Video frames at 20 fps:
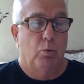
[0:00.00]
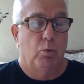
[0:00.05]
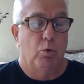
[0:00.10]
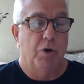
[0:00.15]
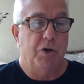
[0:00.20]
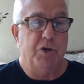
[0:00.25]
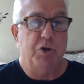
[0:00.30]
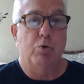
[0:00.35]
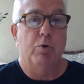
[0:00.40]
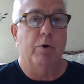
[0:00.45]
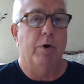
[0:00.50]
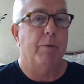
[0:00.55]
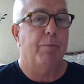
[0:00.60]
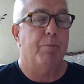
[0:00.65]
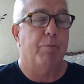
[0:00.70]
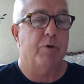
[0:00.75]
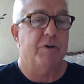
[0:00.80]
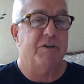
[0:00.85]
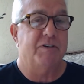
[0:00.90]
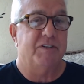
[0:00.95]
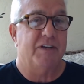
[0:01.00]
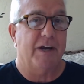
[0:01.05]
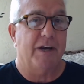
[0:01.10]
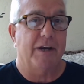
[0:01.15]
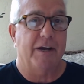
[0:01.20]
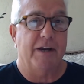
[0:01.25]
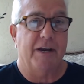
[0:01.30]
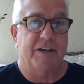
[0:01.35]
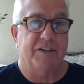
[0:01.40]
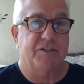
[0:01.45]
when you were
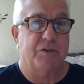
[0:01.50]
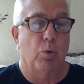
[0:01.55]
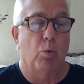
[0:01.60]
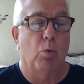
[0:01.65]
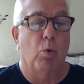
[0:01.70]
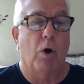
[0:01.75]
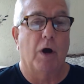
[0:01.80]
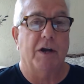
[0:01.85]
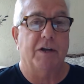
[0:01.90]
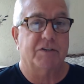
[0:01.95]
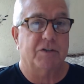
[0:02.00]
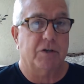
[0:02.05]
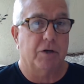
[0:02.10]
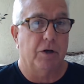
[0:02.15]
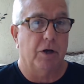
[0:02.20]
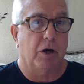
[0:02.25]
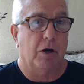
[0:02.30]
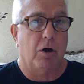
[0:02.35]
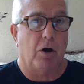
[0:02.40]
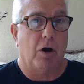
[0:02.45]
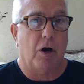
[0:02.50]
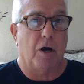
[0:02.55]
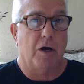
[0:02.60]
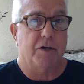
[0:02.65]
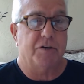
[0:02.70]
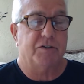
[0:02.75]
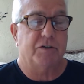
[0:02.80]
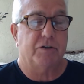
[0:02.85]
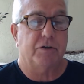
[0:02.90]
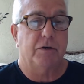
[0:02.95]
presented as to what it's going to
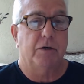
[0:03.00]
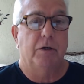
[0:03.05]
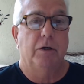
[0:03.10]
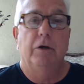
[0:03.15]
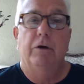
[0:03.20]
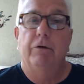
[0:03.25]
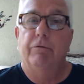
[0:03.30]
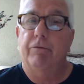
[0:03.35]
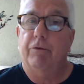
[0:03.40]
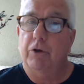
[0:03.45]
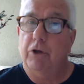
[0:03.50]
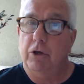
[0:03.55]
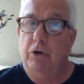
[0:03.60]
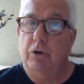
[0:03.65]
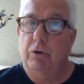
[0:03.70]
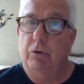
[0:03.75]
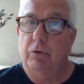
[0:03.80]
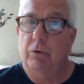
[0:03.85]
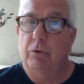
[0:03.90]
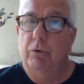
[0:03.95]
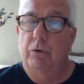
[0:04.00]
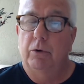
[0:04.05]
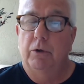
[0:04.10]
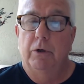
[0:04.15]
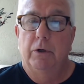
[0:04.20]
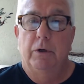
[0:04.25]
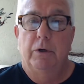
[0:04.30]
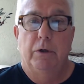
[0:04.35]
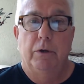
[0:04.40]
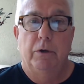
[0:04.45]
cost for you
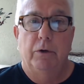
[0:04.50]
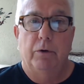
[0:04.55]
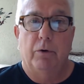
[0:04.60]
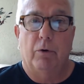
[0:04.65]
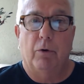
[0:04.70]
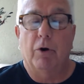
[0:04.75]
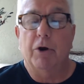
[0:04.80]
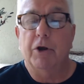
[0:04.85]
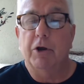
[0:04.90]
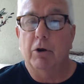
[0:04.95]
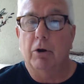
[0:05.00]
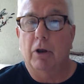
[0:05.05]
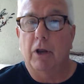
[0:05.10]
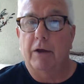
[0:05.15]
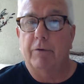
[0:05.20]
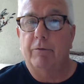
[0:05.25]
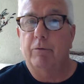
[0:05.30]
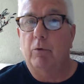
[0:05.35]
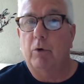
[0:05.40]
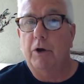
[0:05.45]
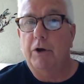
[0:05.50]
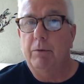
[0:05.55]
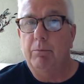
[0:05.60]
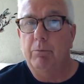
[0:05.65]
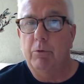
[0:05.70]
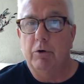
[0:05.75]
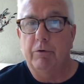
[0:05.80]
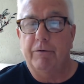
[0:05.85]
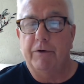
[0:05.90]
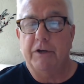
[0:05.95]
or your loved one to
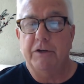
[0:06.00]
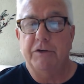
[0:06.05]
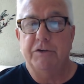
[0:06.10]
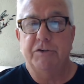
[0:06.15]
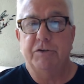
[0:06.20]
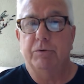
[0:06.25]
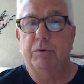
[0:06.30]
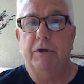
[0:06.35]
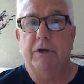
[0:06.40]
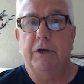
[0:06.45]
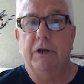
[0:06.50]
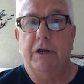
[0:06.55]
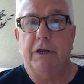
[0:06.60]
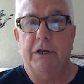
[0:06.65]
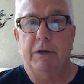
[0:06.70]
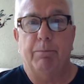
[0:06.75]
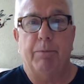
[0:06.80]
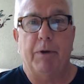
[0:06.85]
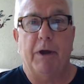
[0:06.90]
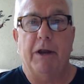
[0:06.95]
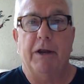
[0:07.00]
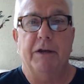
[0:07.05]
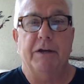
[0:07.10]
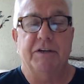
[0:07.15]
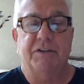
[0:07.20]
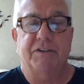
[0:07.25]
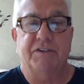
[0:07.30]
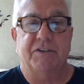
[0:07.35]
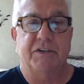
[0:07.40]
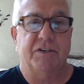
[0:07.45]
move into an
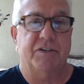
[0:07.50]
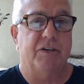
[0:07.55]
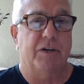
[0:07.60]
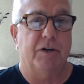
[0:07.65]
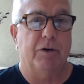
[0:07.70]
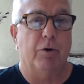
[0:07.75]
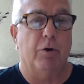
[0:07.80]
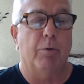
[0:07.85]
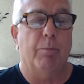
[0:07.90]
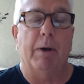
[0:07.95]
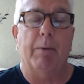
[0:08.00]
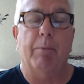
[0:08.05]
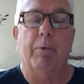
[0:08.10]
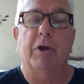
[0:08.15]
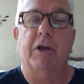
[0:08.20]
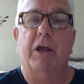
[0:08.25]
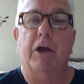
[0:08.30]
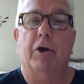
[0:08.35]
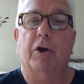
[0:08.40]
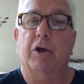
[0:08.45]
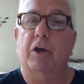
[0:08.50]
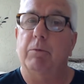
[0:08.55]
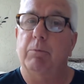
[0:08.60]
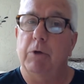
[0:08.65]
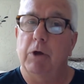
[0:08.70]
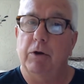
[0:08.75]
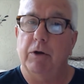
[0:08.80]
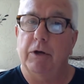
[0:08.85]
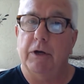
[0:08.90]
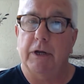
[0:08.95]
independent, assisted, or memory care
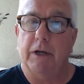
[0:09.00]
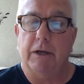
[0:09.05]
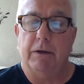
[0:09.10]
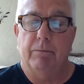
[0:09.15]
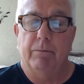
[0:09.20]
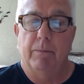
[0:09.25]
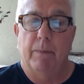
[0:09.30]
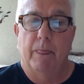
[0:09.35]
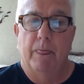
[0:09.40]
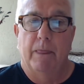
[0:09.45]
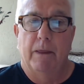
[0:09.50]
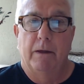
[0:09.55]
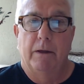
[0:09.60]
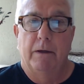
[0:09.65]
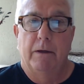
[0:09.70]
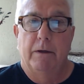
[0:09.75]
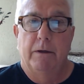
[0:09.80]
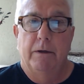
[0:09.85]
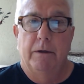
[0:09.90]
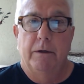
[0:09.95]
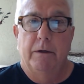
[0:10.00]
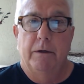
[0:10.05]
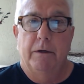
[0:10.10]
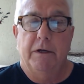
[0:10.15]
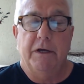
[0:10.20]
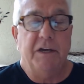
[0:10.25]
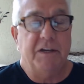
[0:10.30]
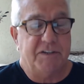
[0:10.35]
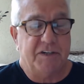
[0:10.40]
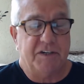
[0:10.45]
community.
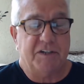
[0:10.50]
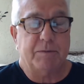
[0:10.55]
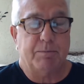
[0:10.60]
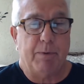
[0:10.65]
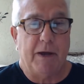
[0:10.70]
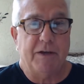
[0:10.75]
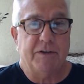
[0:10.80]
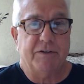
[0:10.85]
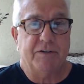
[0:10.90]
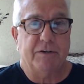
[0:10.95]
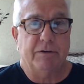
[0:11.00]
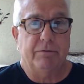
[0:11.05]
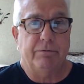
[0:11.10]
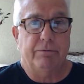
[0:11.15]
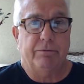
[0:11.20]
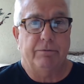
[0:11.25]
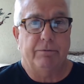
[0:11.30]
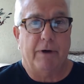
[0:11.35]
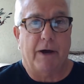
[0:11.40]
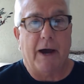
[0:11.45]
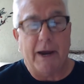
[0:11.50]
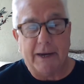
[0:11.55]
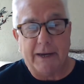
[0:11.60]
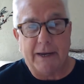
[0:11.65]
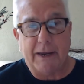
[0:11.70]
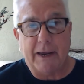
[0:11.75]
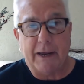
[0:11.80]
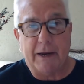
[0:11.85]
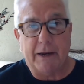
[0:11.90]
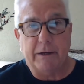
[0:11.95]
It's expensive. I
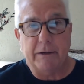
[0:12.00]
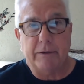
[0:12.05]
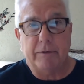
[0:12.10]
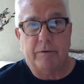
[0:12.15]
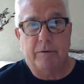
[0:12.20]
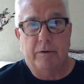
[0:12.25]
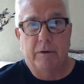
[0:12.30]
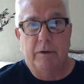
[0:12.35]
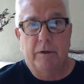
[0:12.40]
get it.